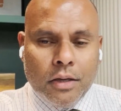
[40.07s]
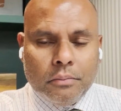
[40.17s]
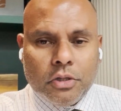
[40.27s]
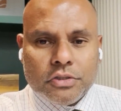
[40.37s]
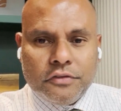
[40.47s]

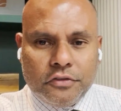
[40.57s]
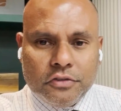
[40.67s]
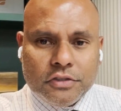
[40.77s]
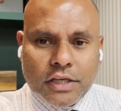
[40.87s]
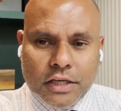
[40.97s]
Because if your
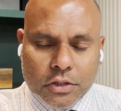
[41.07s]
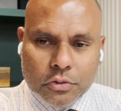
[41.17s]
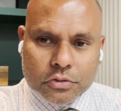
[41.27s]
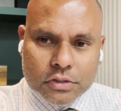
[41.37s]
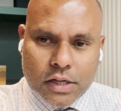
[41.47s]
site
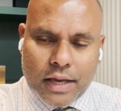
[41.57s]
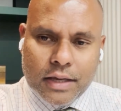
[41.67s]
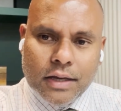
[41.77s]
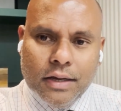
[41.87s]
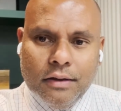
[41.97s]
looks like
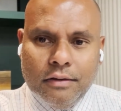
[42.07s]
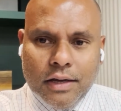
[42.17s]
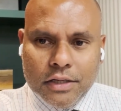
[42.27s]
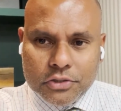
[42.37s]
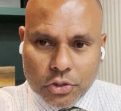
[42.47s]

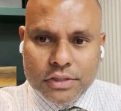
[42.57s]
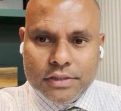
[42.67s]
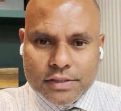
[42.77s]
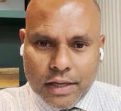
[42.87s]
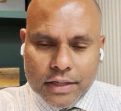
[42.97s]
a dodgy
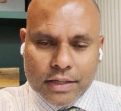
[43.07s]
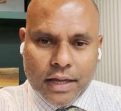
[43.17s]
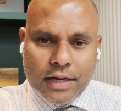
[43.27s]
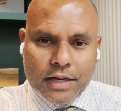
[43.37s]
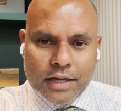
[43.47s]
site
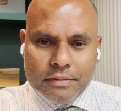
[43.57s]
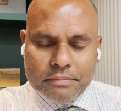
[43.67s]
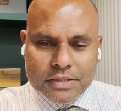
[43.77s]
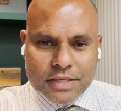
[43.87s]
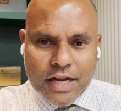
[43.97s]
and
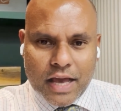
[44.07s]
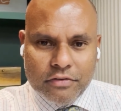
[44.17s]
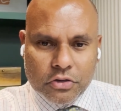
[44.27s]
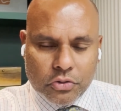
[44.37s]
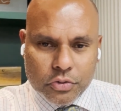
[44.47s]
doesn't have a
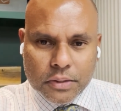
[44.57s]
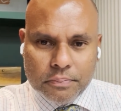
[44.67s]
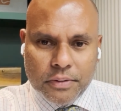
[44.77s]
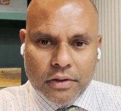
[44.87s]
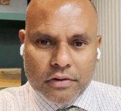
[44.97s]
good
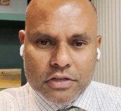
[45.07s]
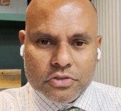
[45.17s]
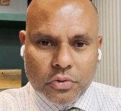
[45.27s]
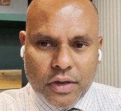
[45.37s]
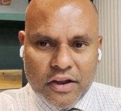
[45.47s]
appearance,
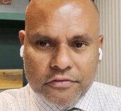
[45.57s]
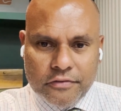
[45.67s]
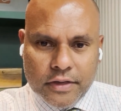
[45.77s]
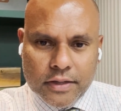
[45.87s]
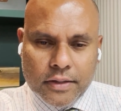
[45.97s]
look and
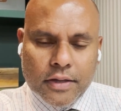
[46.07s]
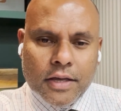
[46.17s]
feel,